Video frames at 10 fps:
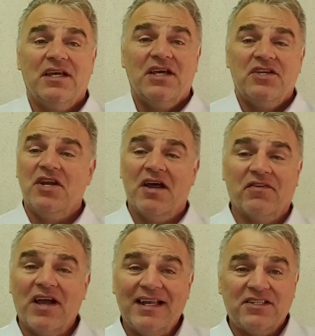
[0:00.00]
You never
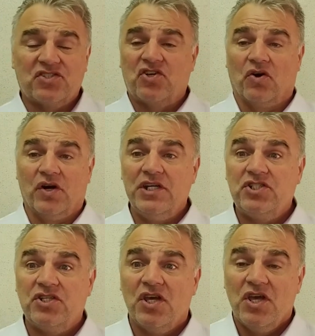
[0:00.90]
got
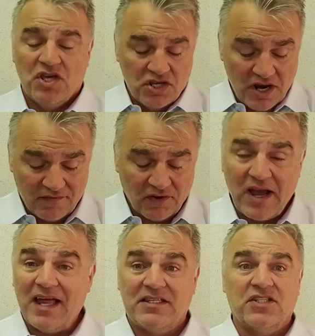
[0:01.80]
discouraged. You never
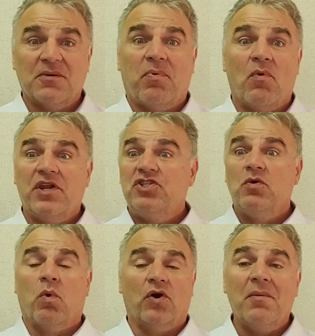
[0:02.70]
got disappointed. You
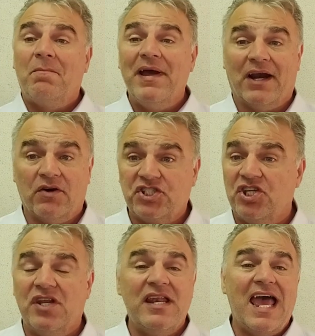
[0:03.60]
weren't embarrassed. You
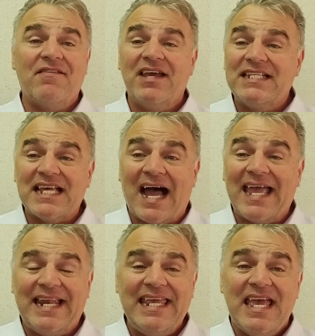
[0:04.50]
didn't have
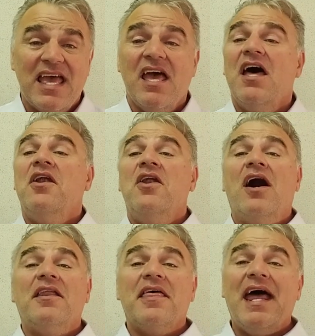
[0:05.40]
anxiety.
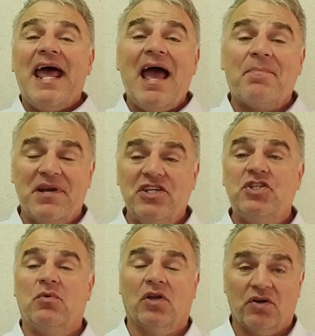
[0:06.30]
None of that happened as you
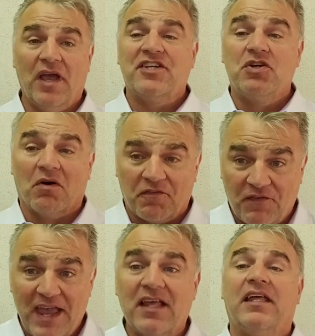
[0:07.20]
were
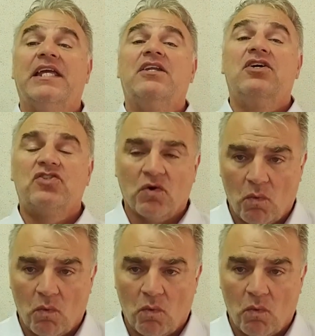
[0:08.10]
failing to